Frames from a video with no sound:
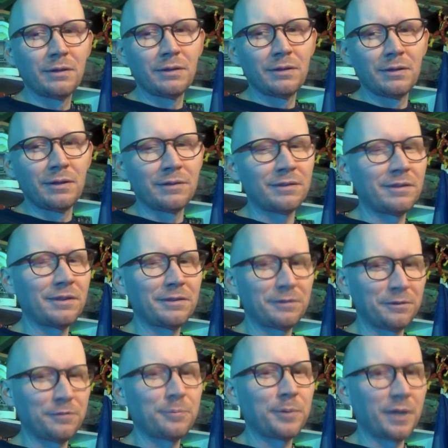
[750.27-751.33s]
Isn't the
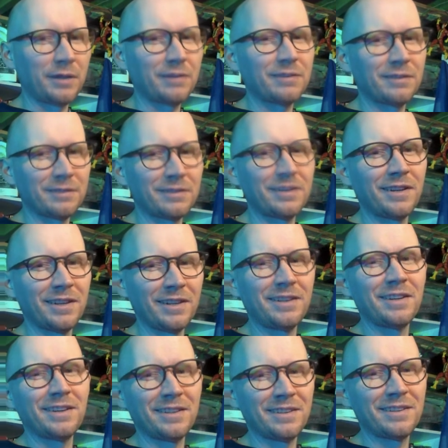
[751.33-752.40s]
suspense just killing
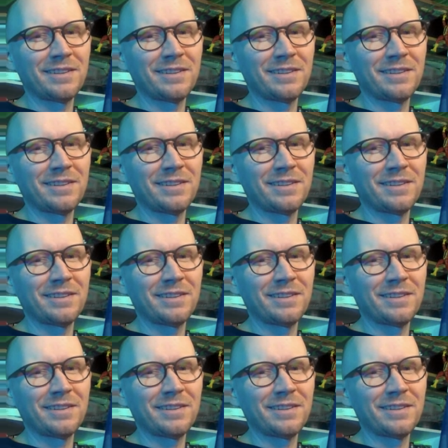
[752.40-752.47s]
you?